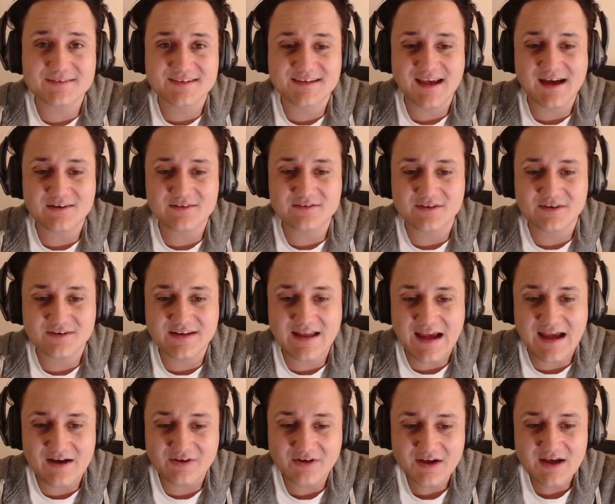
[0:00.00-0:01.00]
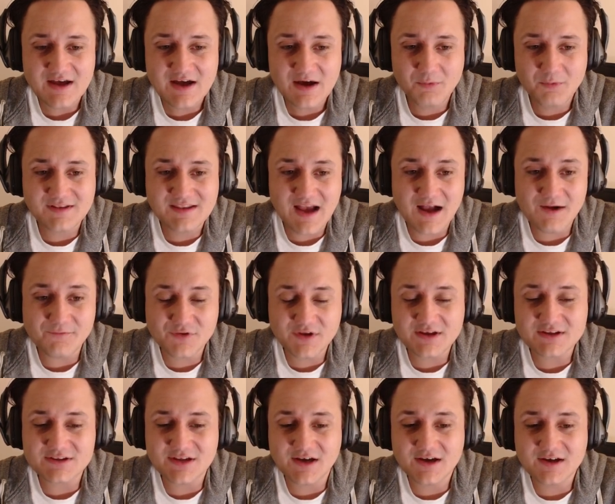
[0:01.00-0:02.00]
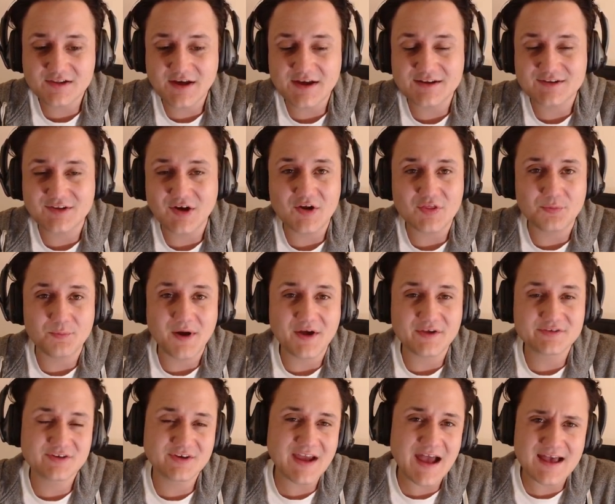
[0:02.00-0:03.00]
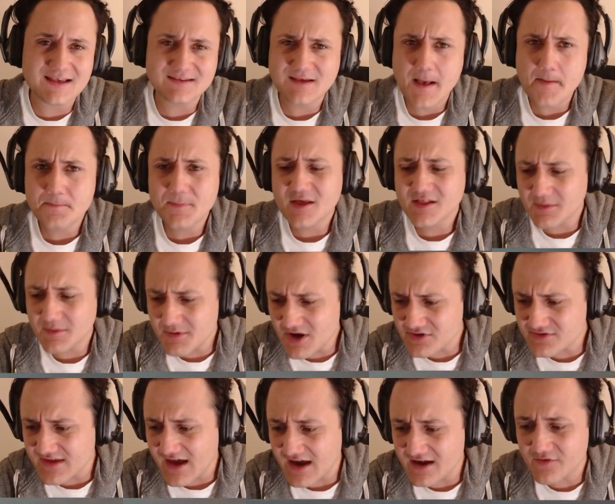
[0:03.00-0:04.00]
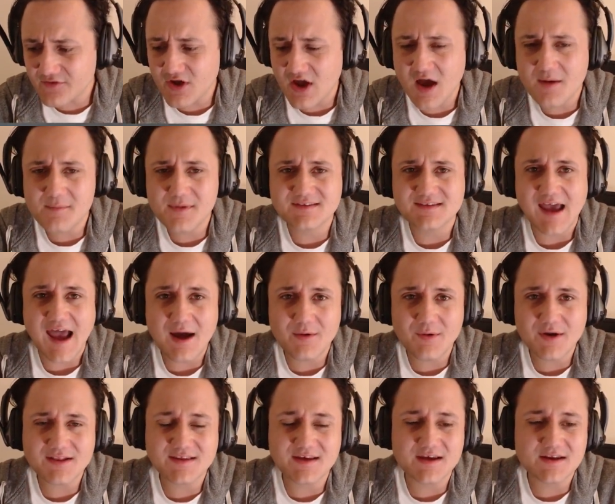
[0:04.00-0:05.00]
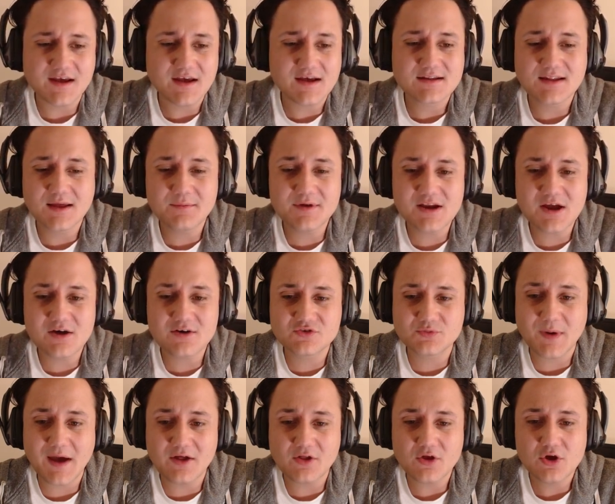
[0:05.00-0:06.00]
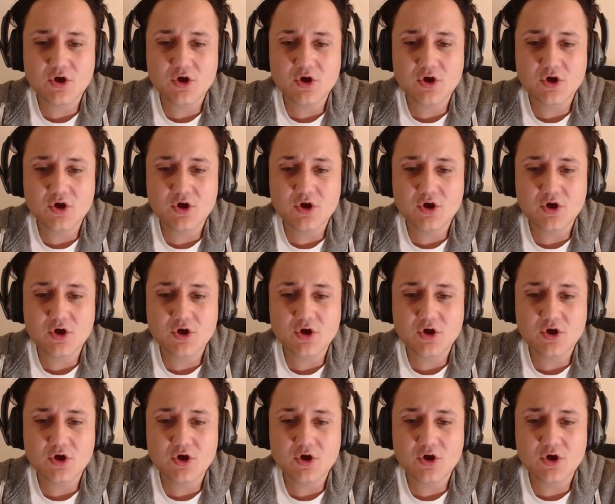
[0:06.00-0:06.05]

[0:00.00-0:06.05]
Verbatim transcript: account turned out. We definitely look like Darth Maul. So guys, let me know down in the comments how I did. Let me know as well